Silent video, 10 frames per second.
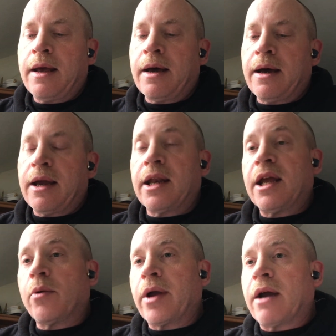Uh, and
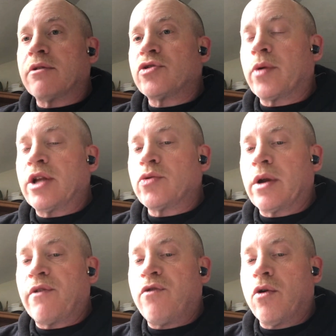here we are in
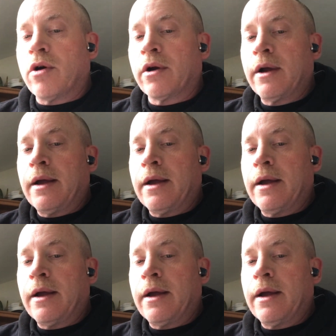2024,